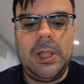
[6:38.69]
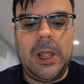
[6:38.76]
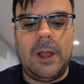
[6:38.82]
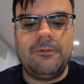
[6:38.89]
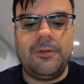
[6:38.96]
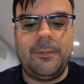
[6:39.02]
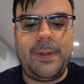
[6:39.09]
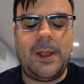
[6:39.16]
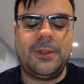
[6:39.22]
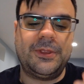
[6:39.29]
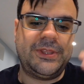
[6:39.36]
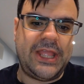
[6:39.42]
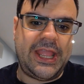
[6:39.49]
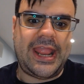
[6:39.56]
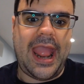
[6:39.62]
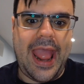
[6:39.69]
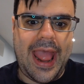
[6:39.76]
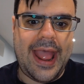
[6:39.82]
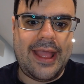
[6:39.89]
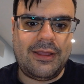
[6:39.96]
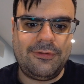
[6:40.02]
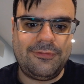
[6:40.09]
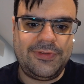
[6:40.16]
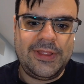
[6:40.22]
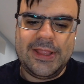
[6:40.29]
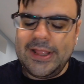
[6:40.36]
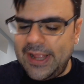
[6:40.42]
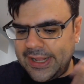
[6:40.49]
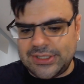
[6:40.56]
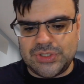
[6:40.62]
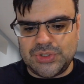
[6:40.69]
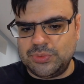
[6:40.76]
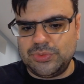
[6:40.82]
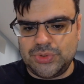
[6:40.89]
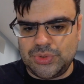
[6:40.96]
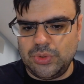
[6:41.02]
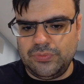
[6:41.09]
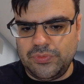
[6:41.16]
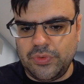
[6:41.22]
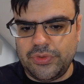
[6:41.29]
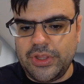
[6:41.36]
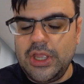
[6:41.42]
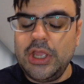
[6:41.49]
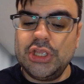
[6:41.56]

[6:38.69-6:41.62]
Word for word: of the power that they have, and so on and so forth.